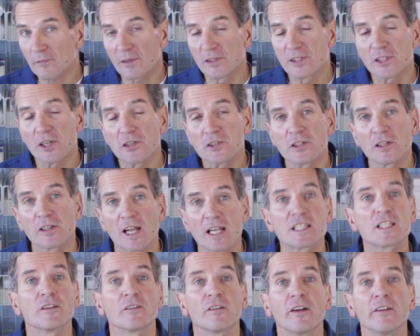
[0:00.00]
There's also
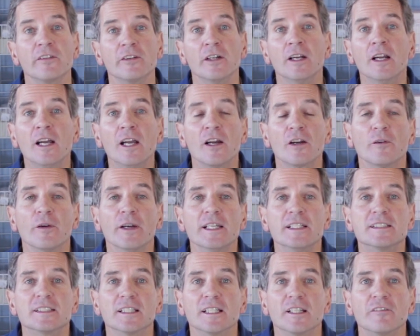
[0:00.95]
lots of other
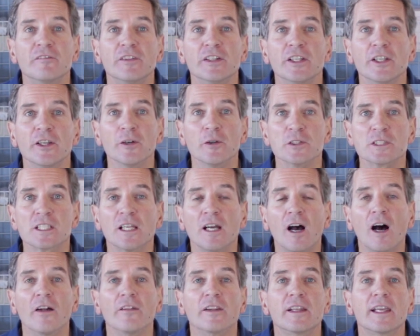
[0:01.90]
great uh, videos
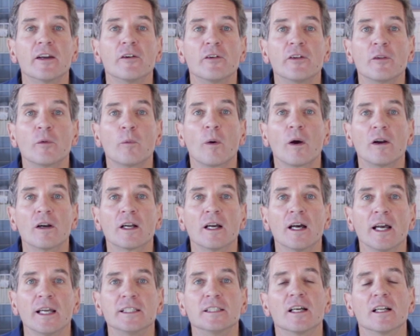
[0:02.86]
on the Gary the Water
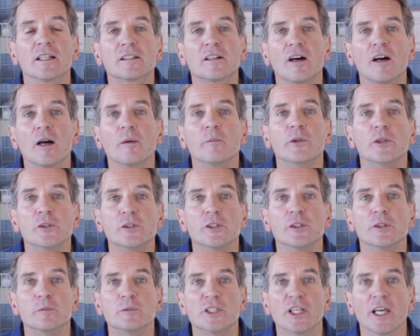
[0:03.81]
Guy dot com
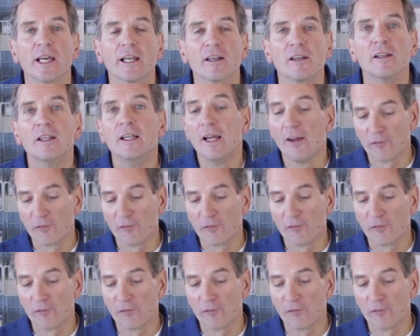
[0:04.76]
YouTube channel.